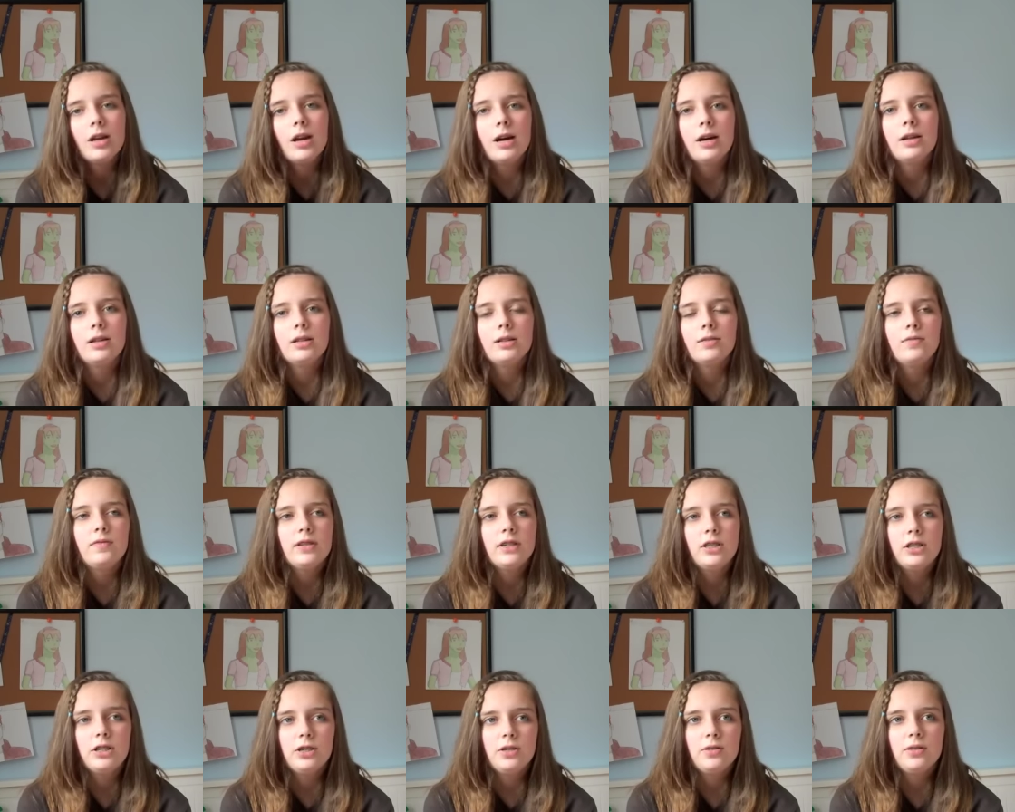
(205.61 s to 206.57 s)
uh,
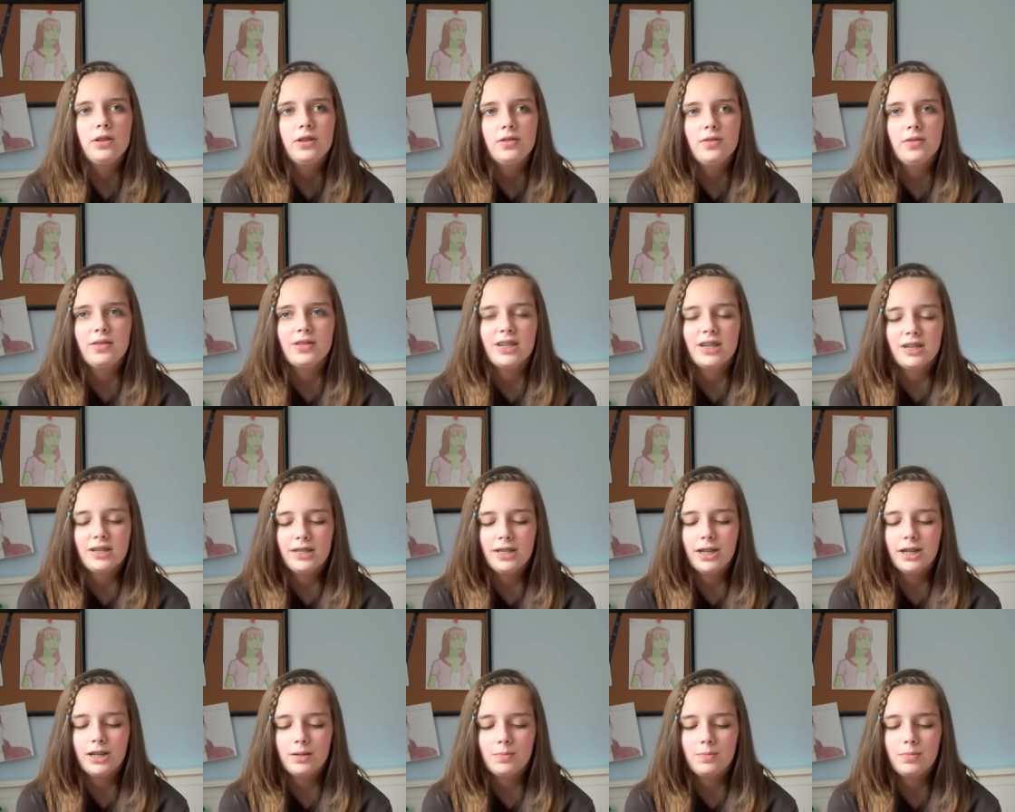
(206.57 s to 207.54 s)
Fish Dude thinks
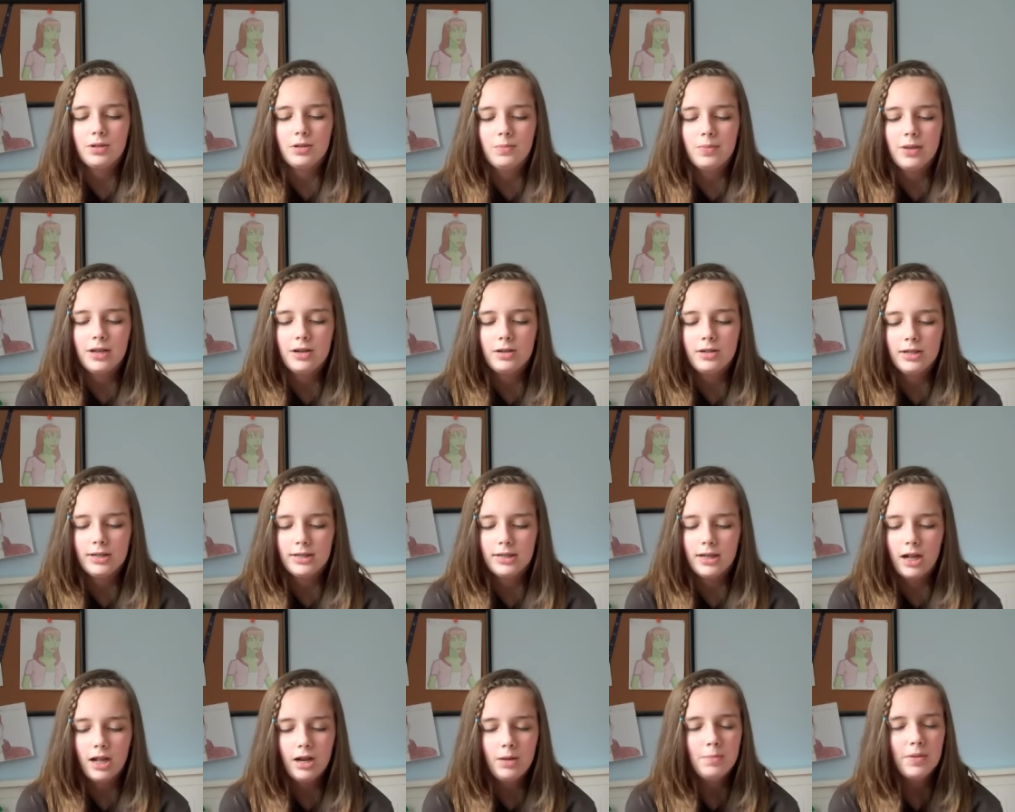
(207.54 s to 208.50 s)
that Blue Beetle is
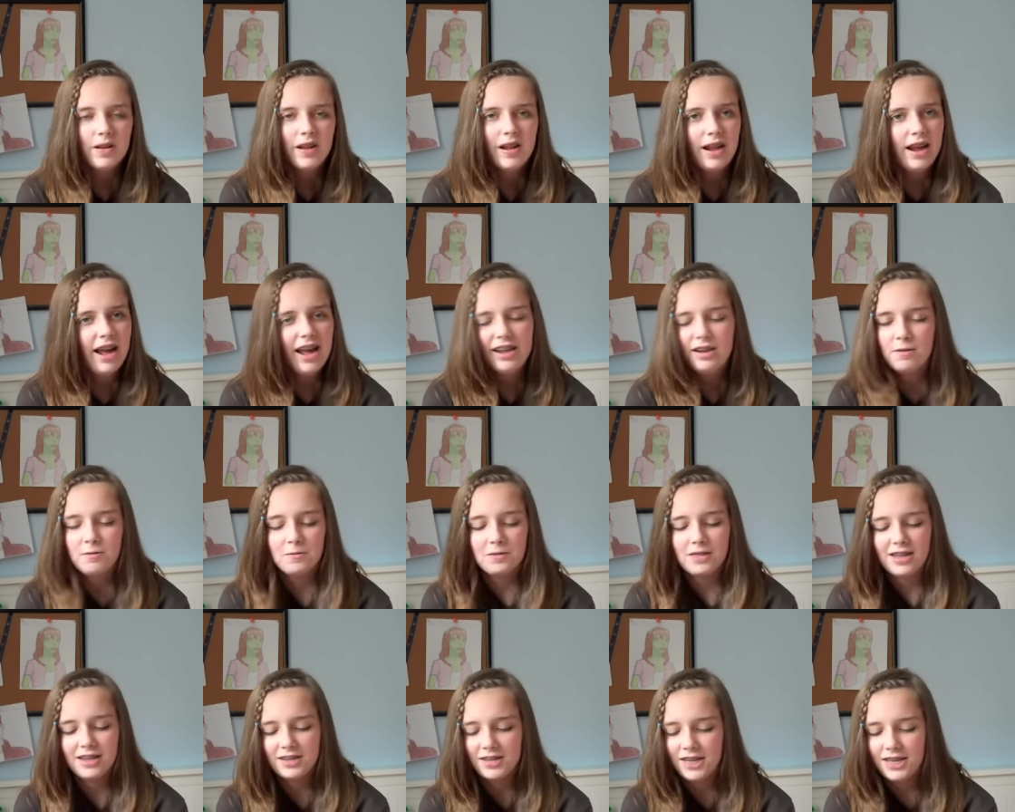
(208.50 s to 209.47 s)
odd, but I don't
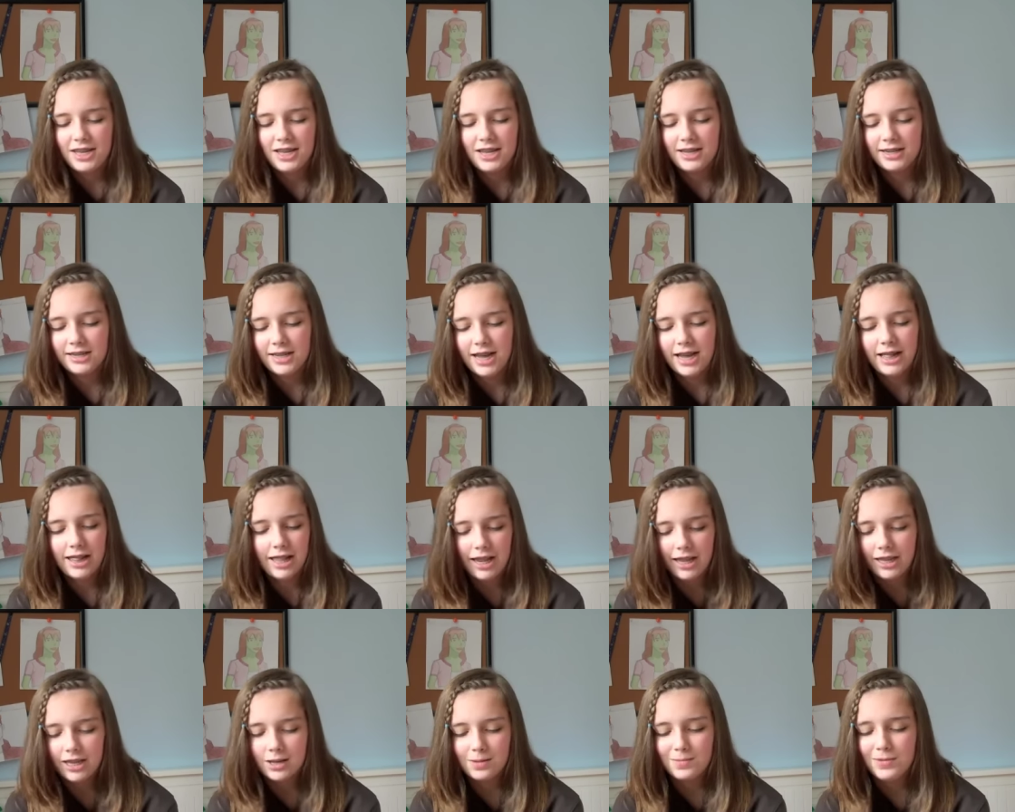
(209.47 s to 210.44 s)
think he is. I
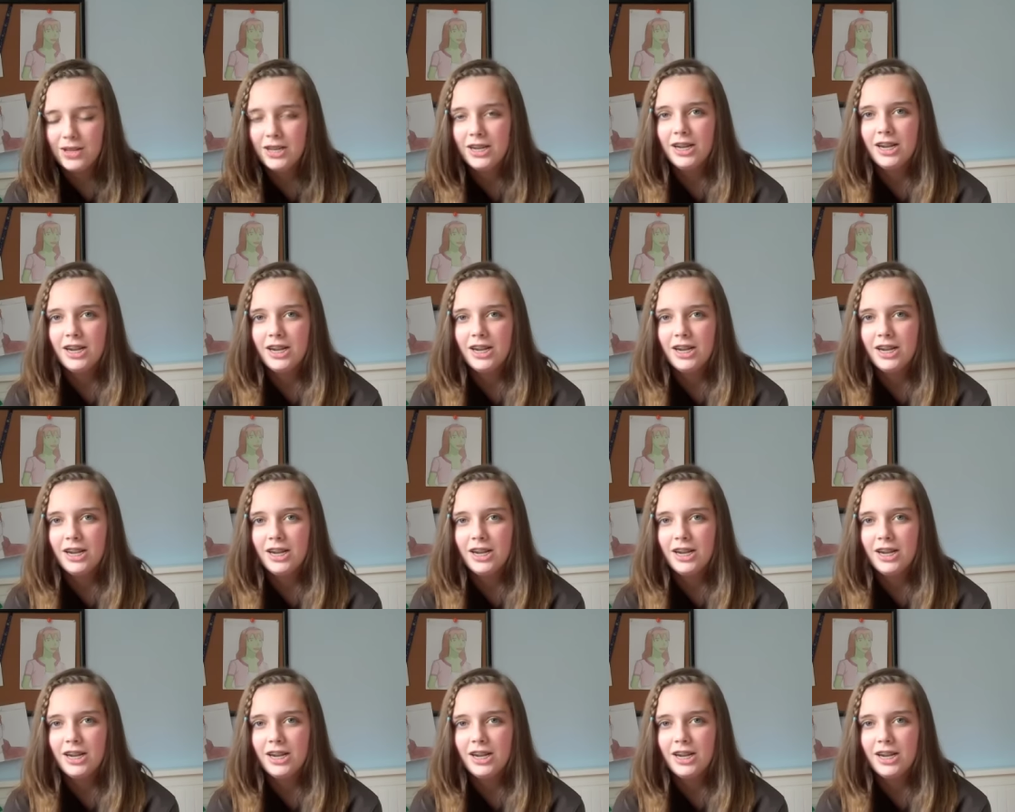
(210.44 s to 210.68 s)
like him.